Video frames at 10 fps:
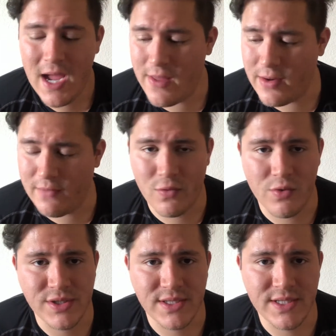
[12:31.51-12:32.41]
and then of
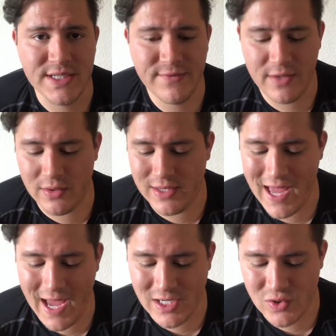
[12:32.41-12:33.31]
course in this video,
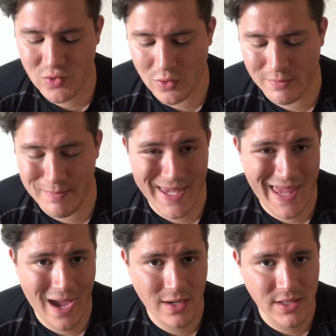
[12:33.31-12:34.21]
the actual
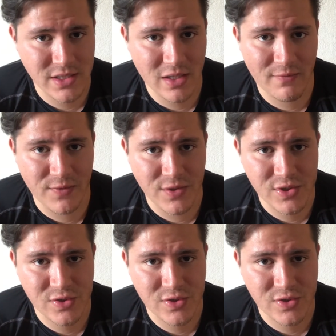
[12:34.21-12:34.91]
mechanics of the